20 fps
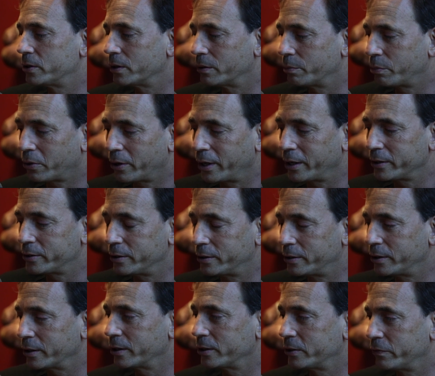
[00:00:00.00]
to price the
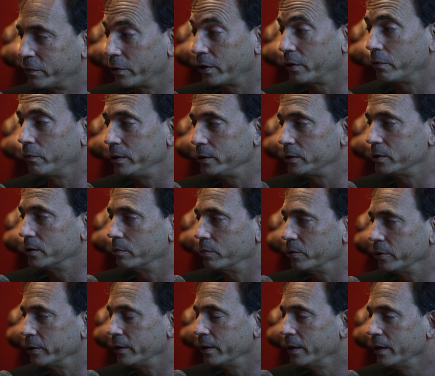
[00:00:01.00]
tickets very
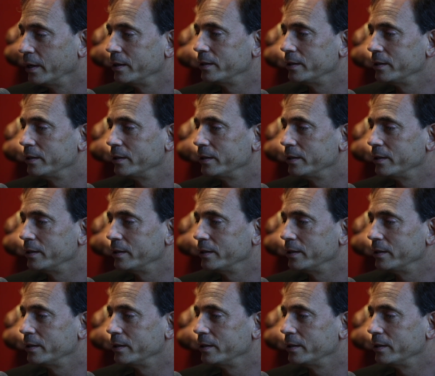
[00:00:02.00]
reasonably